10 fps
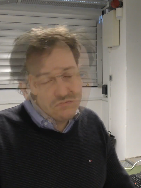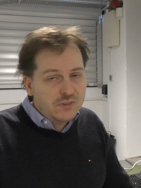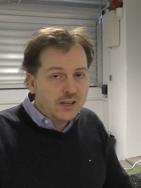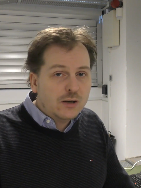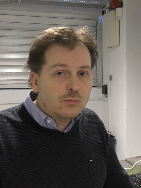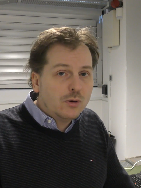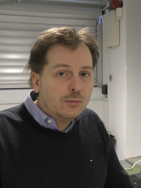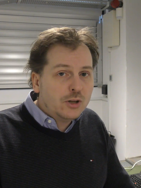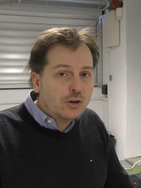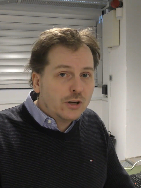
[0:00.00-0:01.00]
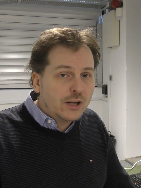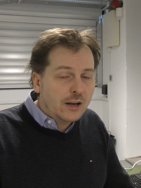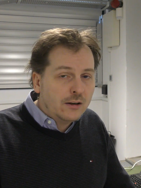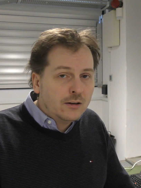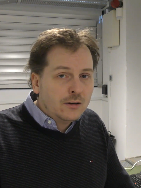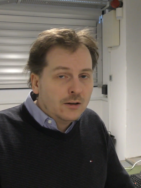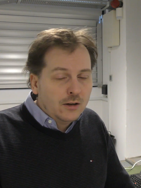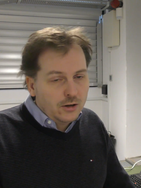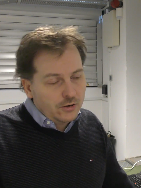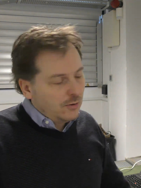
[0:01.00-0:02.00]
then it will be good again.
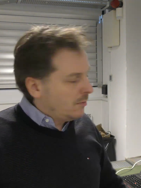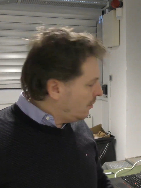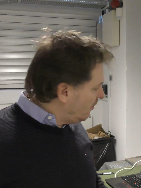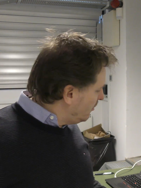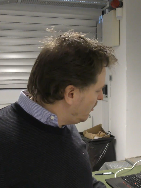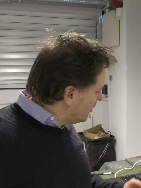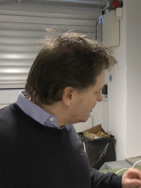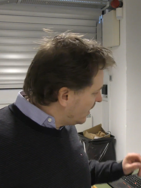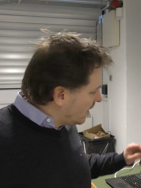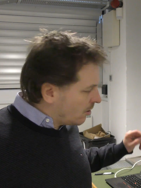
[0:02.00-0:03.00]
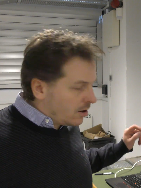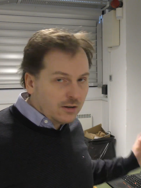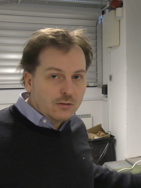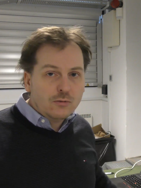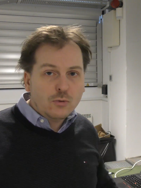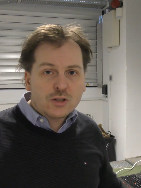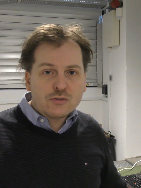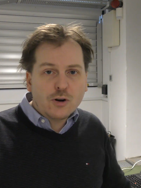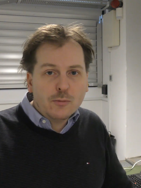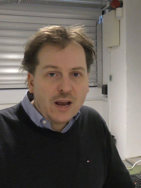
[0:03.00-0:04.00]
Uh, the memory blocks that I got was
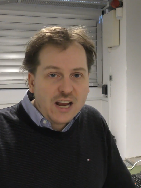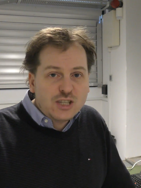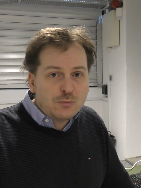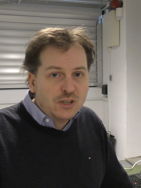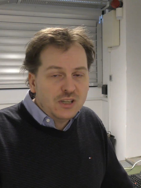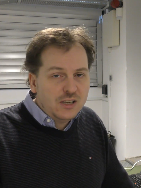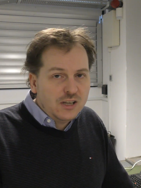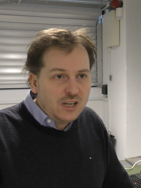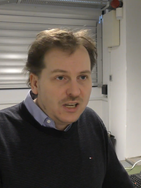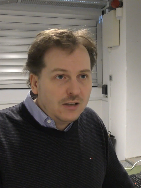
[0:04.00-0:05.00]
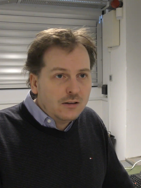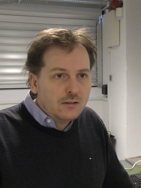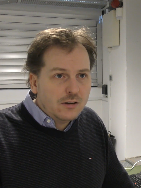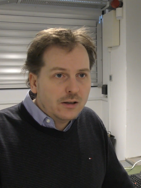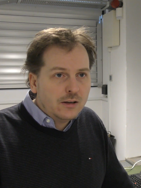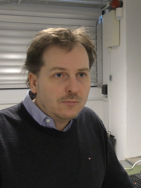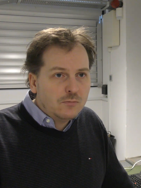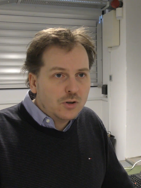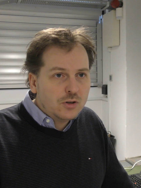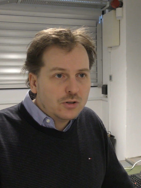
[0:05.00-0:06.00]
from HPE, the,
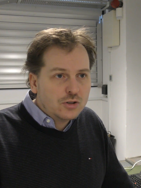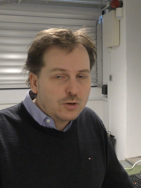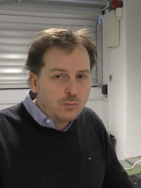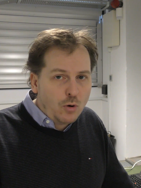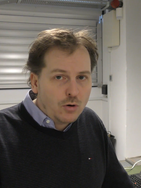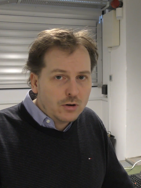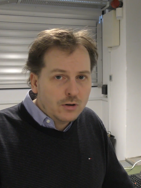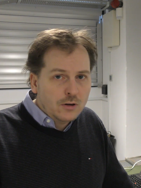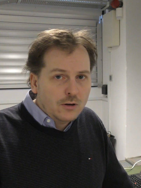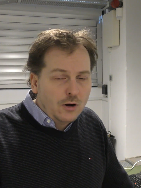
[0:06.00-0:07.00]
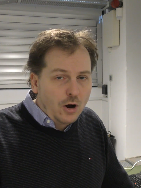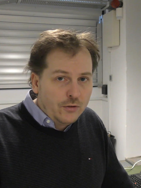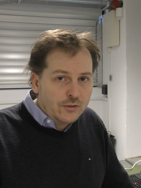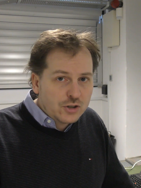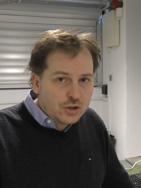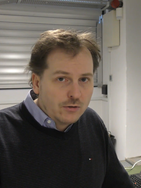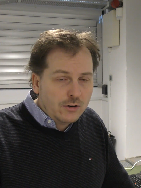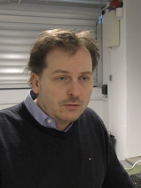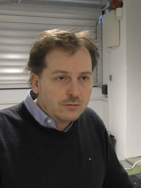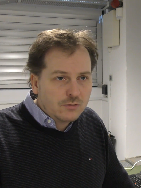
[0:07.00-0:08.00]
the support on the
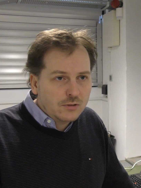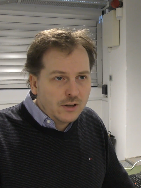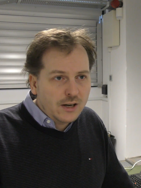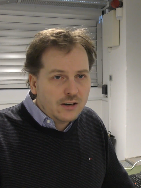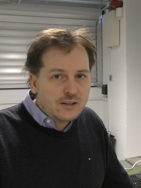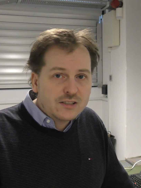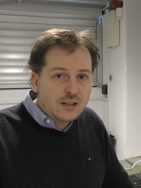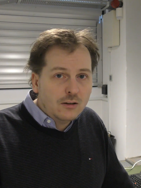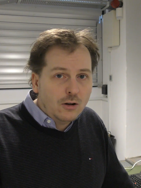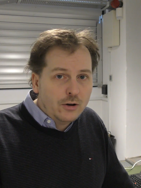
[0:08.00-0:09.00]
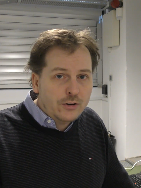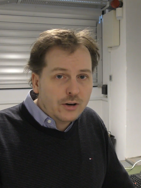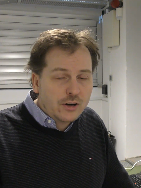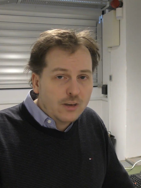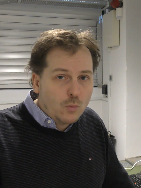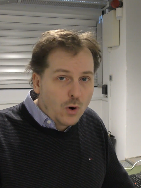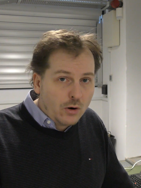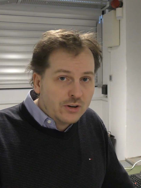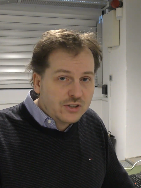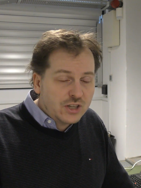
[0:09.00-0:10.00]
server. They are still under
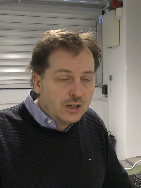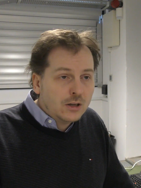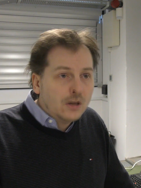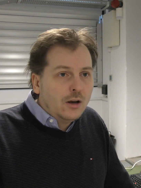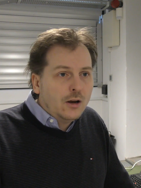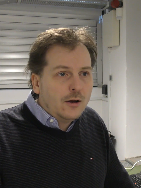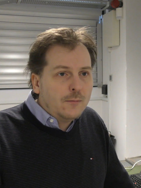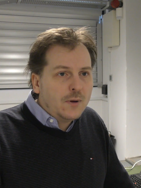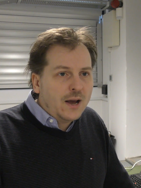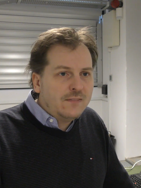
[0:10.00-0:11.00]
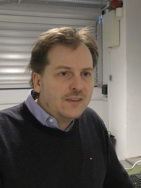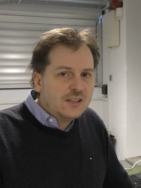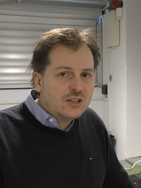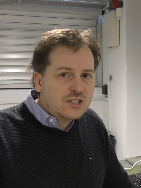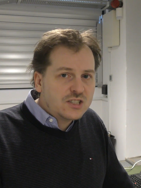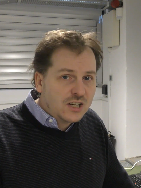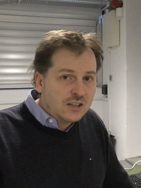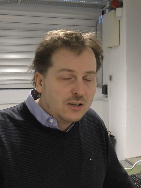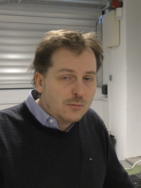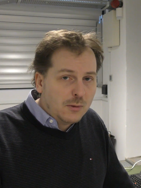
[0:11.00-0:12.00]
warranty um, and they just
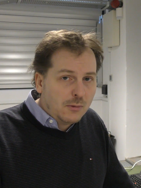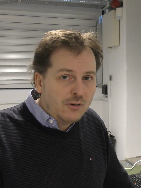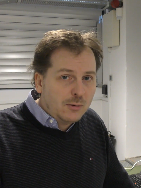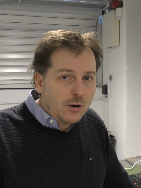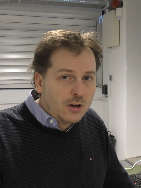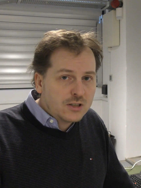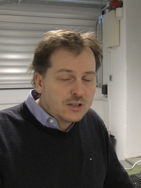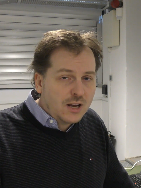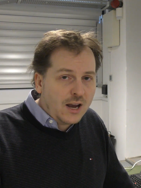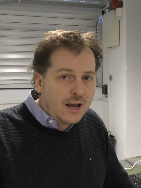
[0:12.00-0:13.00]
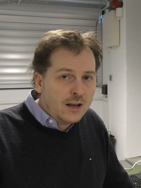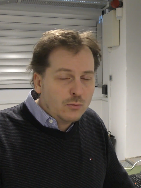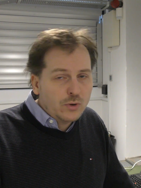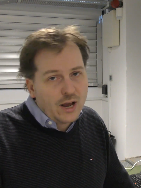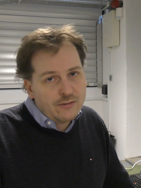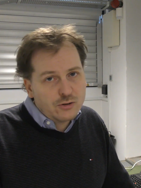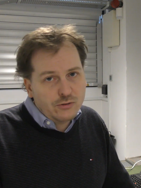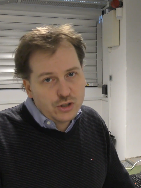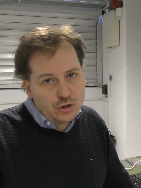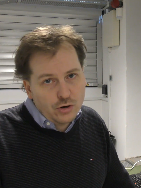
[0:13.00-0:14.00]
send the memory blocks and we have to
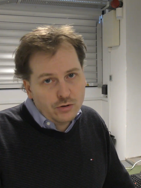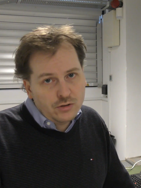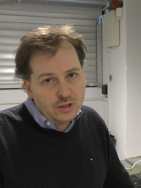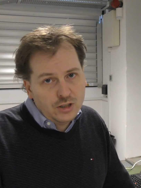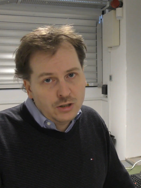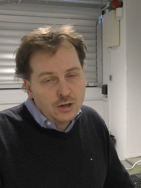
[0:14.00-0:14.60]
return the